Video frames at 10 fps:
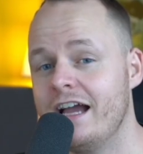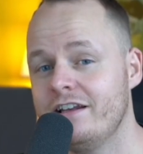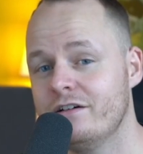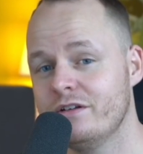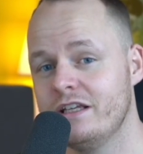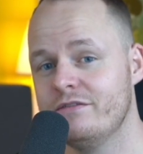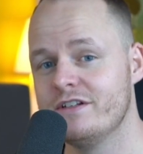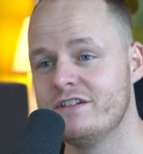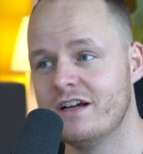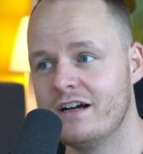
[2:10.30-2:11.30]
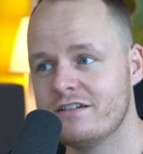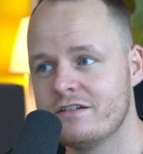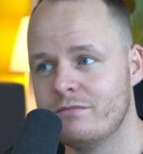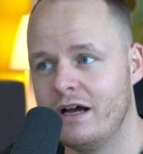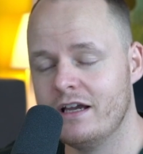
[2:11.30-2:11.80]
I don't even charge
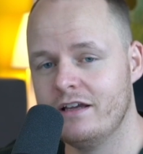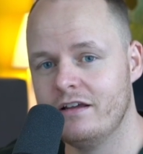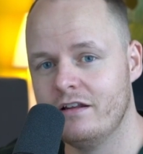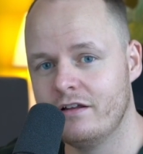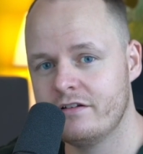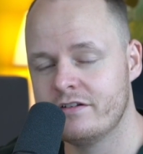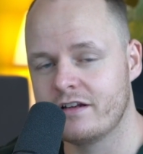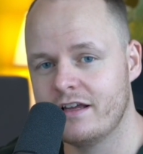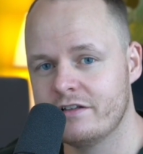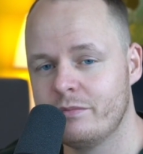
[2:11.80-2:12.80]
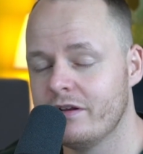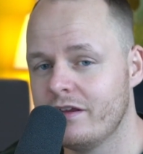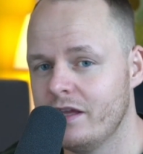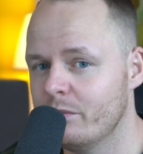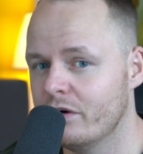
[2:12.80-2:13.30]
my Logitech Lightspeed
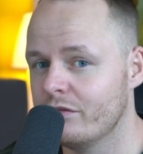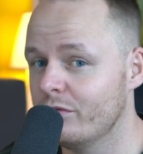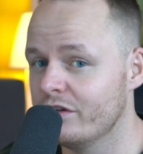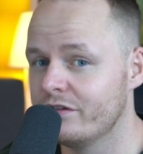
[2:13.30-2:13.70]
keyboard once